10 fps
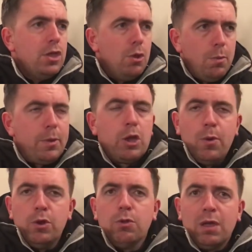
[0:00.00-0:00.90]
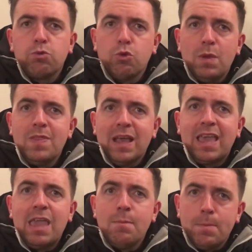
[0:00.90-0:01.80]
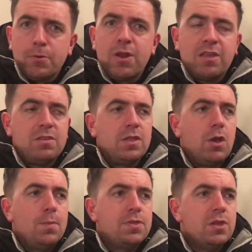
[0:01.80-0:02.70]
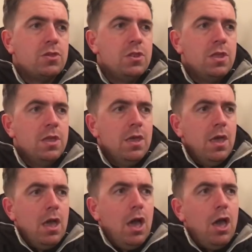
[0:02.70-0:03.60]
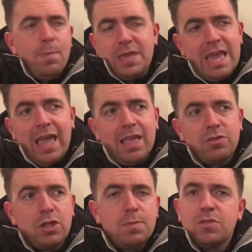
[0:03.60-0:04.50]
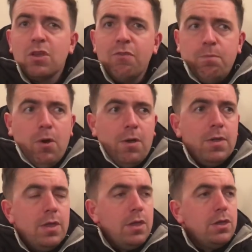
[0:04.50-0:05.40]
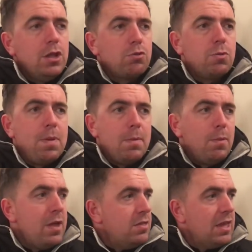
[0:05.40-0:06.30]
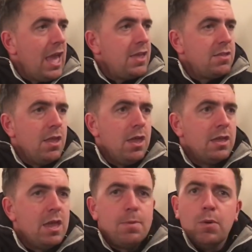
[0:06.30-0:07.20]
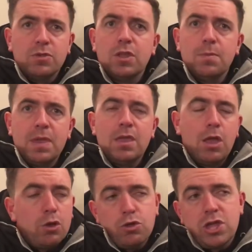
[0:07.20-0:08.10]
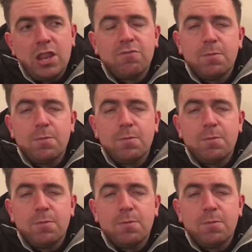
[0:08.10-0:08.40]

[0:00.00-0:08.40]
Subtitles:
You know, we're going all out to win that game and progress in the competition. But yeah, it's going to be tough, but you know, to pit my wits against Gibbo, it's going to be a good challenge